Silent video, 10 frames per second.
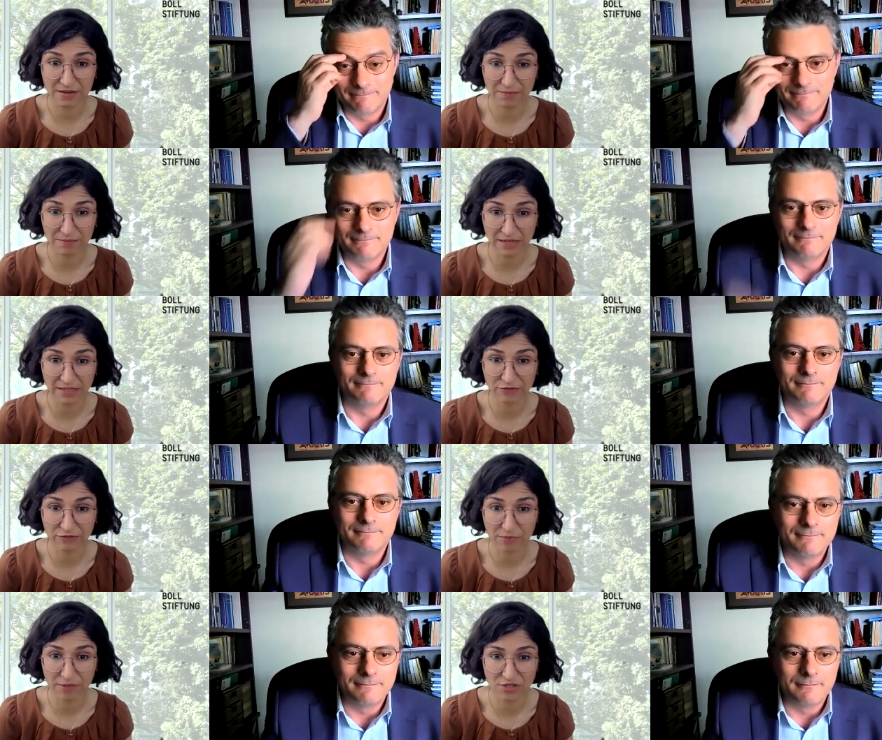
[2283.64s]
Speaker 1: um, any
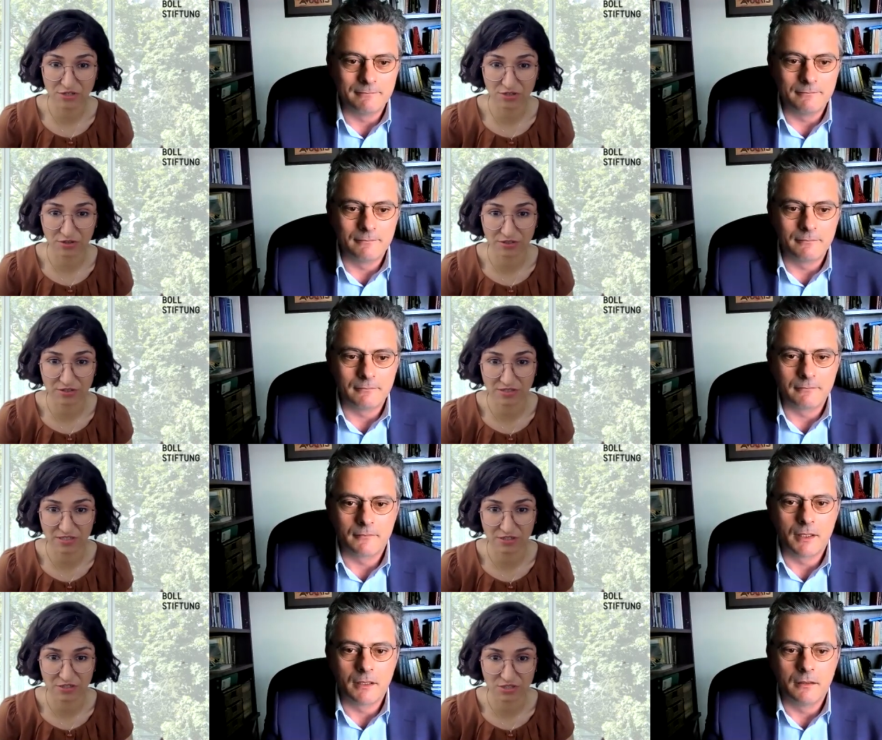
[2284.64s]
information on this
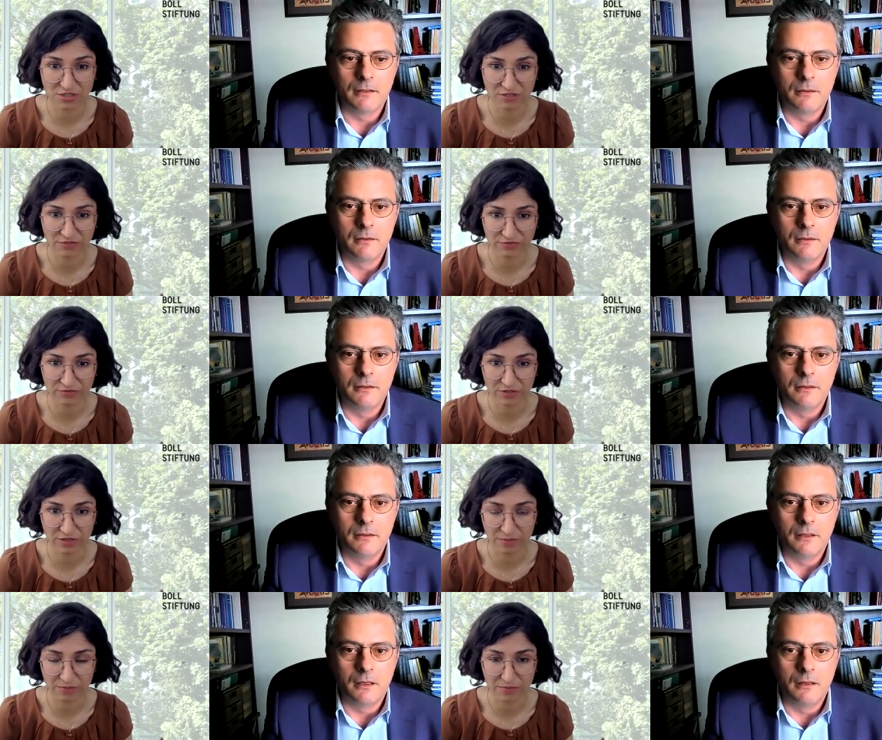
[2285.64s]
initiative
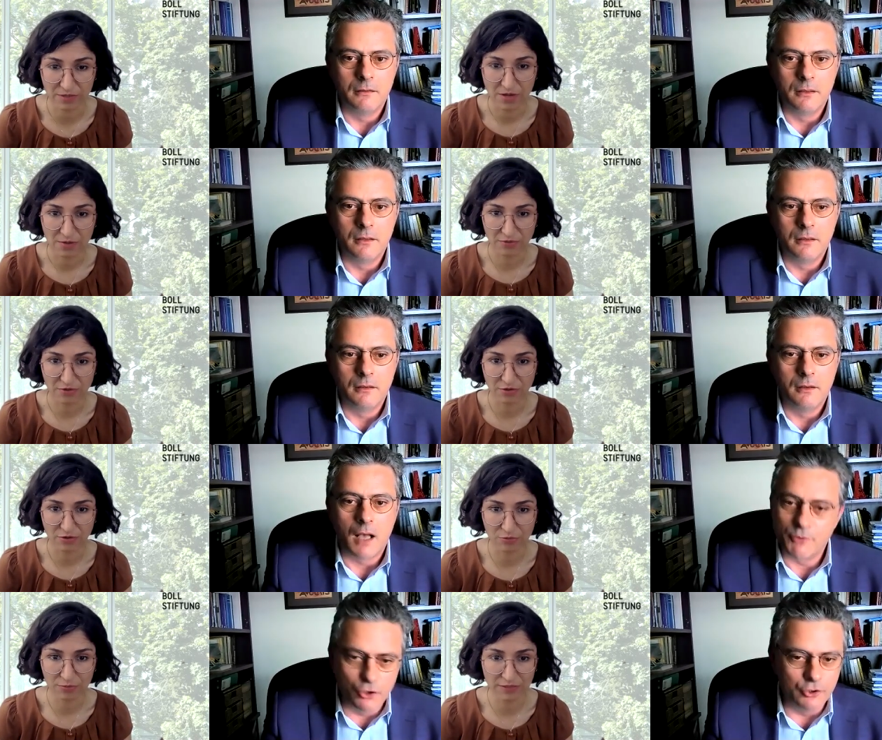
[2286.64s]
um, with your
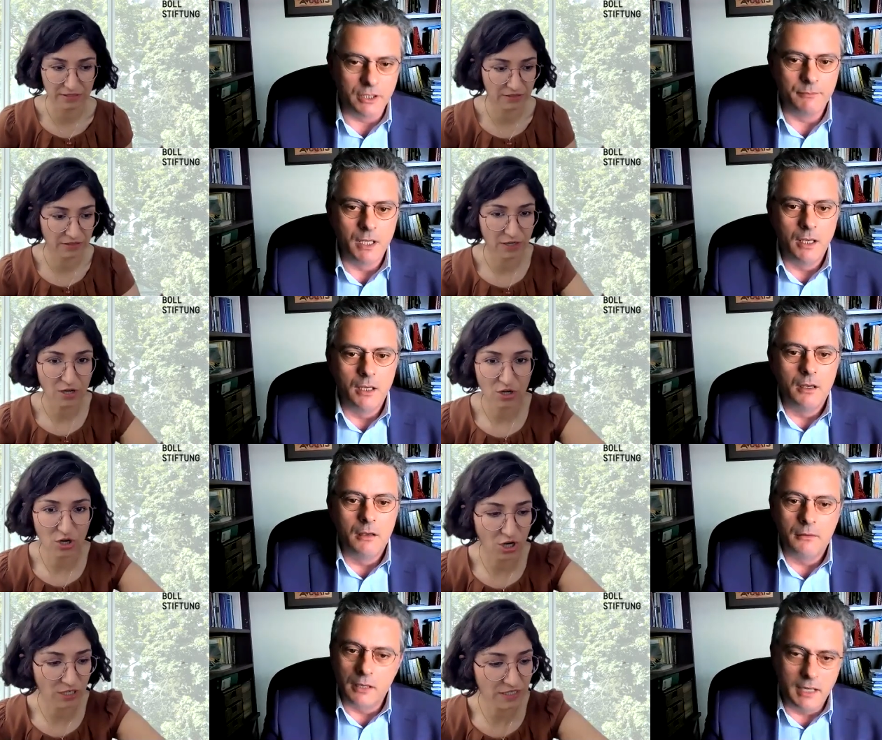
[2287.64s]
European
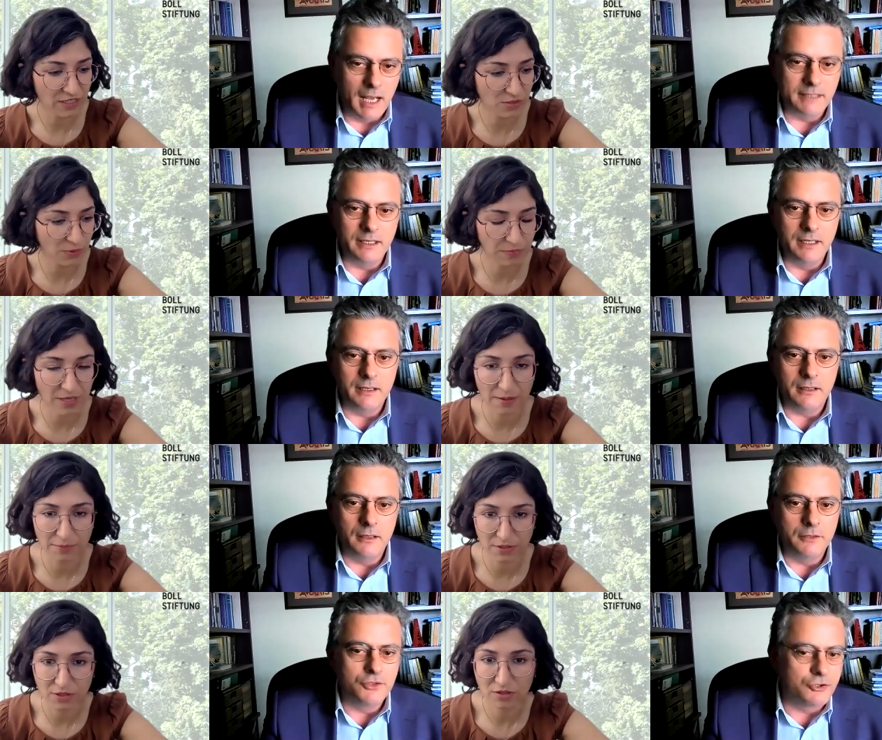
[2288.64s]
colleagues.
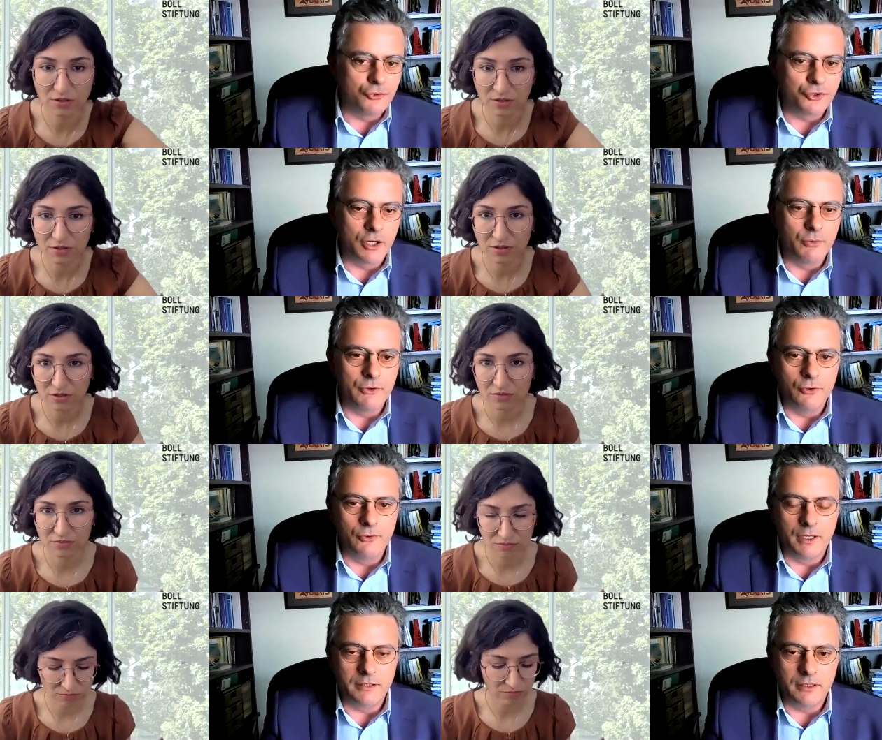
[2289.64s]
Speaker 2: Uh, just to share with
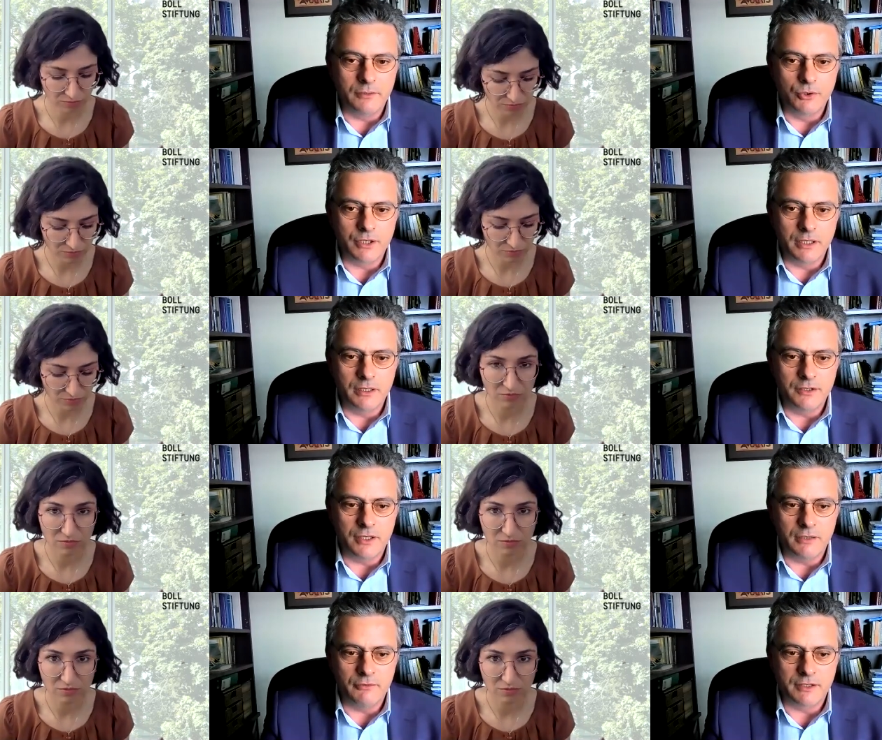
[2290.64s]
you that it was an
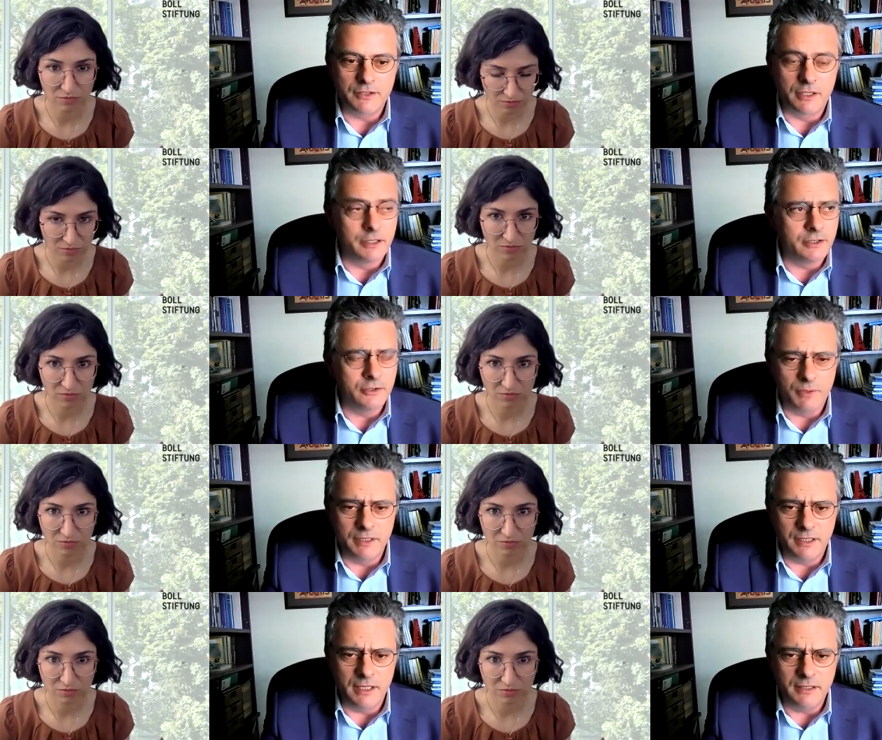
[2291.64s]
initiative that started in
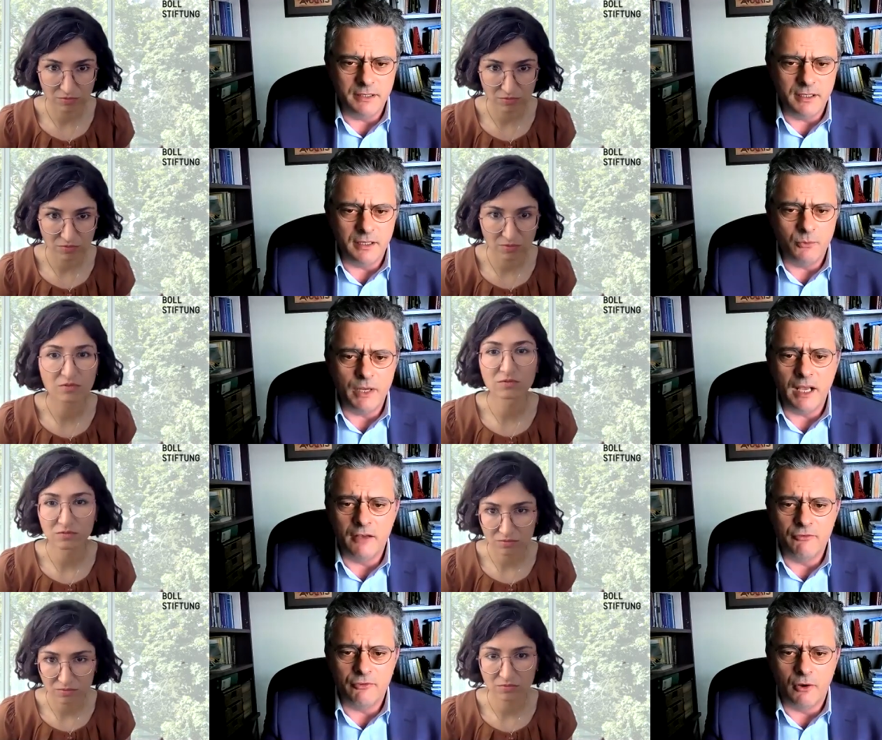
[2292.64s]
twenty eighteen, and we
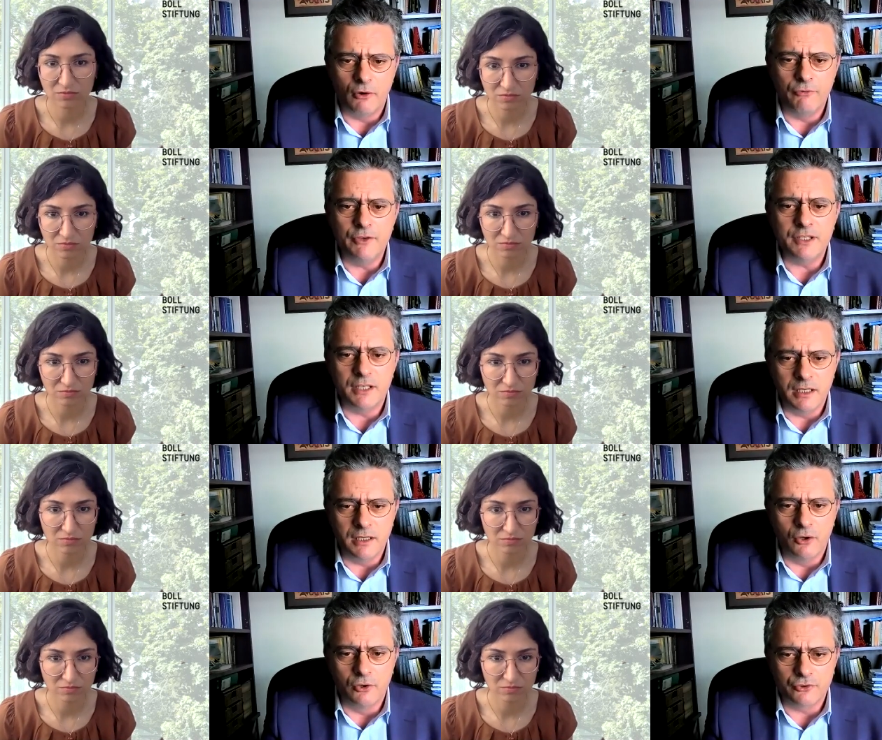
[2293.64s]
have uh,
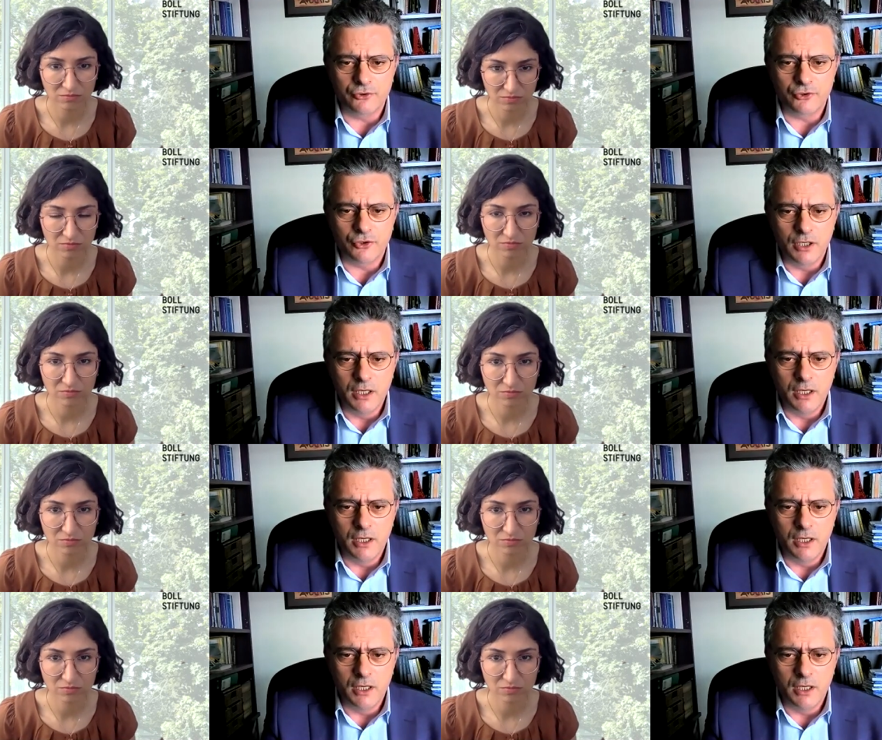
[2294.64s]
officially launched